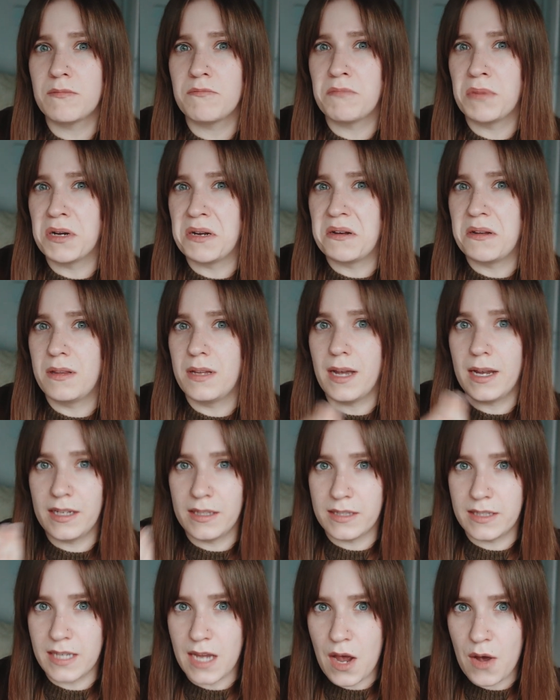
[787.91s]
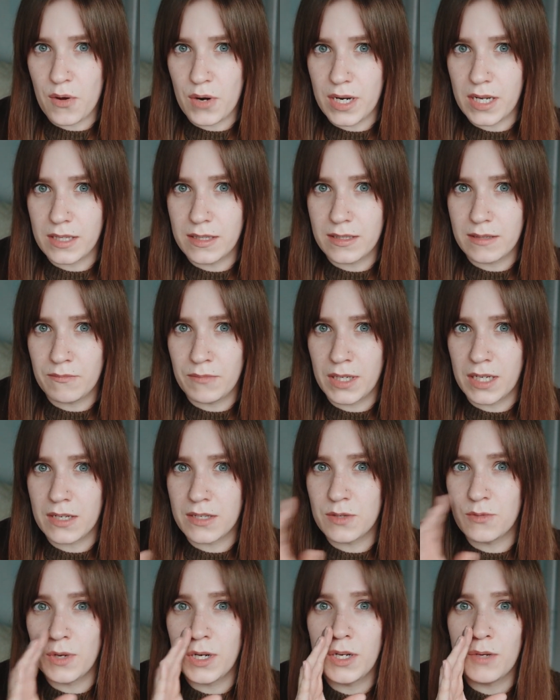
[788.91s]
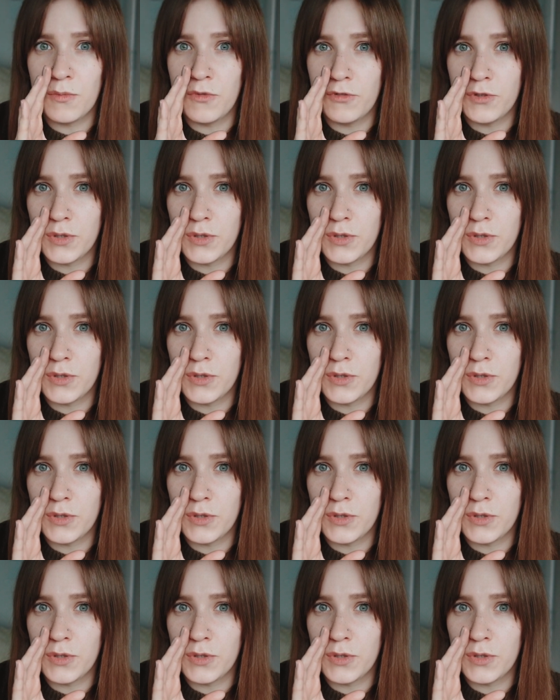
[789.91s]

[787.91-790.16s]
but I doubt it because when you move